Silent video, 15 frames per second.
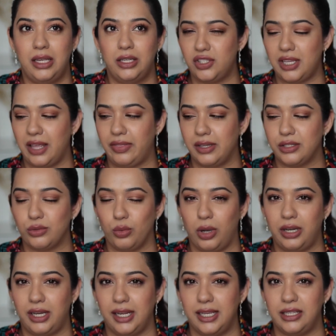just that this
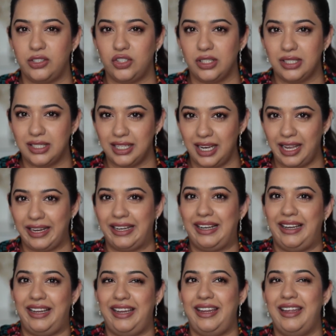one is just
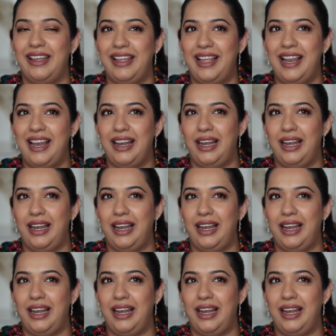slightly